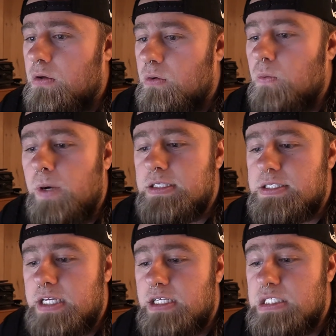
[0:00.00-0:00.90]

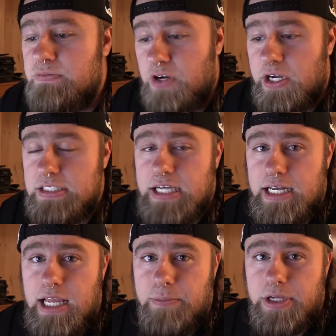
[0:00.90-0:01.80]
Winston is a very
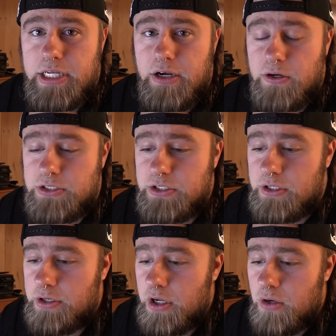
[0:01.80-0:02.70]
dynamic
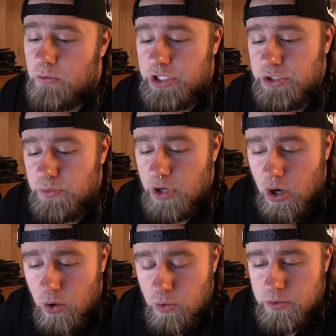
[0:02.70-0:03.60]
character where
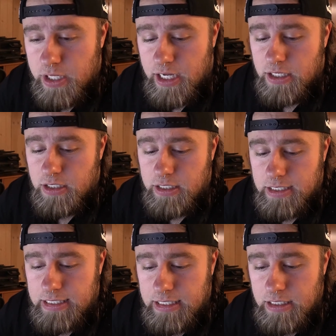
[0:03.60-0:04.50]
that
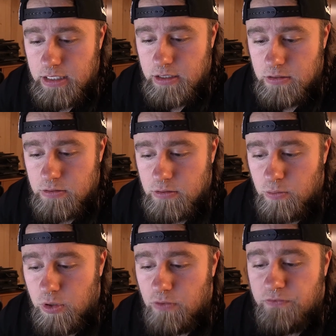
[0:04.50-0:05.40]
he
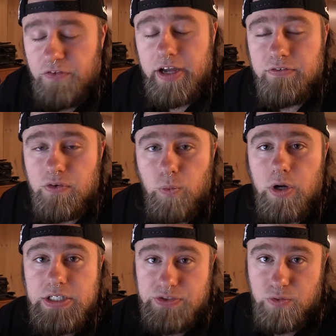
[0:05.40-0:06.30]
will fight for
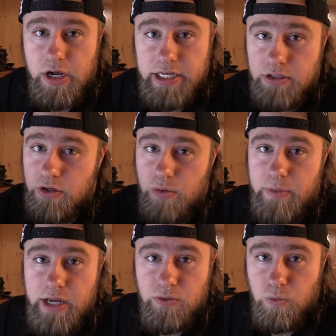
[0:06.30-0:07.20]
what is right no
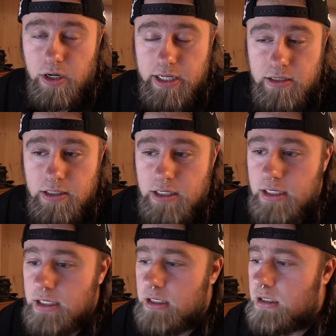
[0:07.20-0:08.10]
matter what.
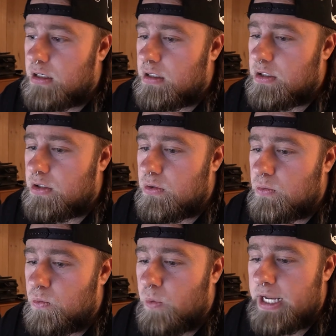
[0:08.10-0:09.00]

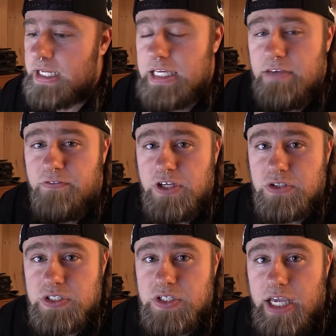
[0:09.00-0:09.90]
When he
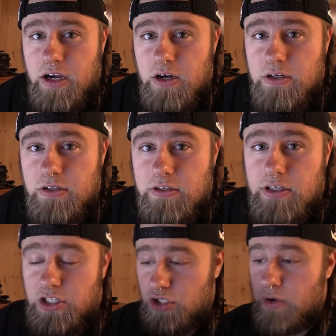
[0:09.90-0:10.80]
feels scared,
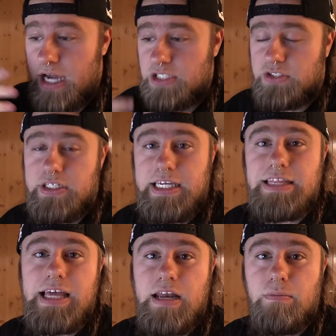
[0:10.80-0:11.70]
you actually
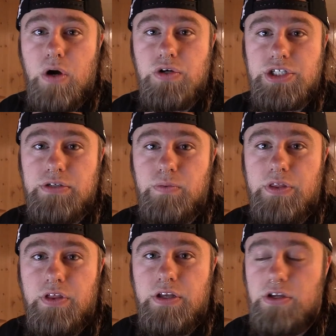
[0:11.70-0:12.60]
get that emotion
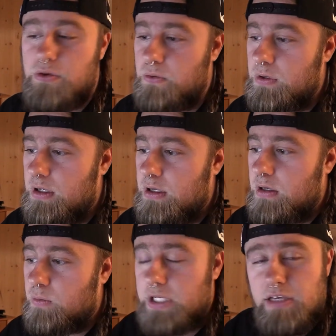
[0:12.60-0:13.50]
within you.
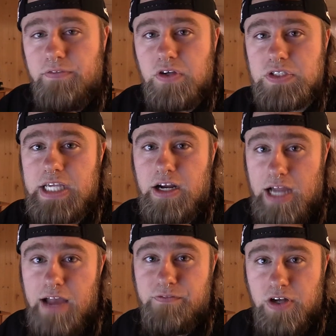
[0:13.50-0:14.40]
When he feels scared,
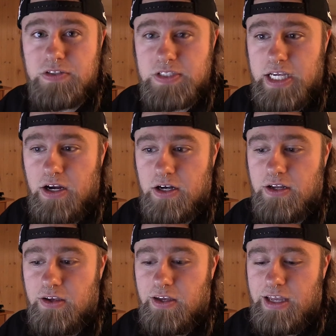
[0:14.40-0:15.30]
I felt scared,
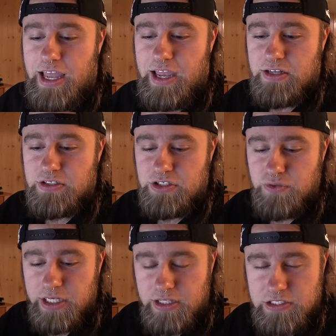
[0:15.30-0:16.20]
and you
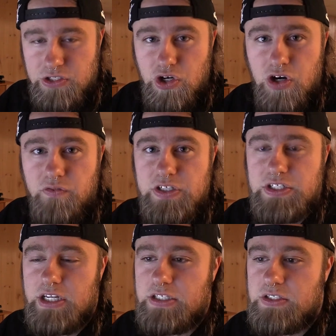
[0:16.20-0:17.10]
get this
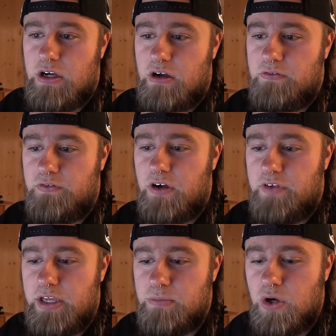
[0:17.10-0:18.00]
nervousness of
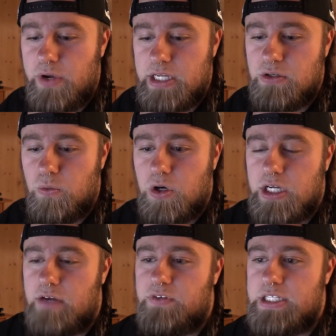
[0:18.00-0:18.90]
him going into
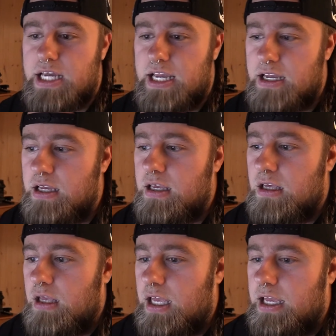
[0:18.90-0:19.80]
work every day
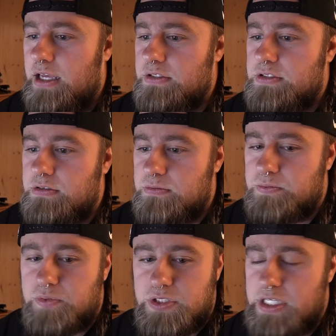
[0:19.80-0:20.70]
and
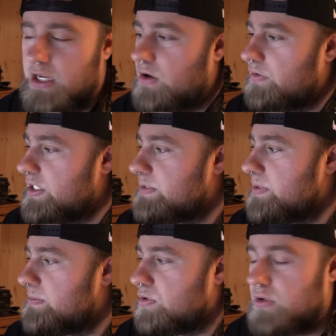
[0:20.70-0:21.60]
seeing all these
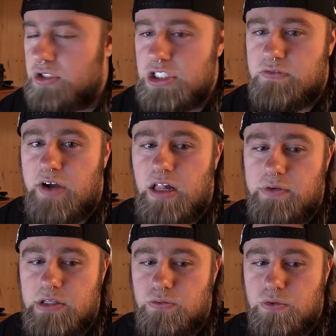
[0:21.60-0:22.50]
people who are just
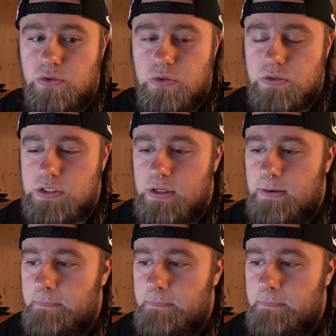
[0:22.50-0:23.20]
following the rules.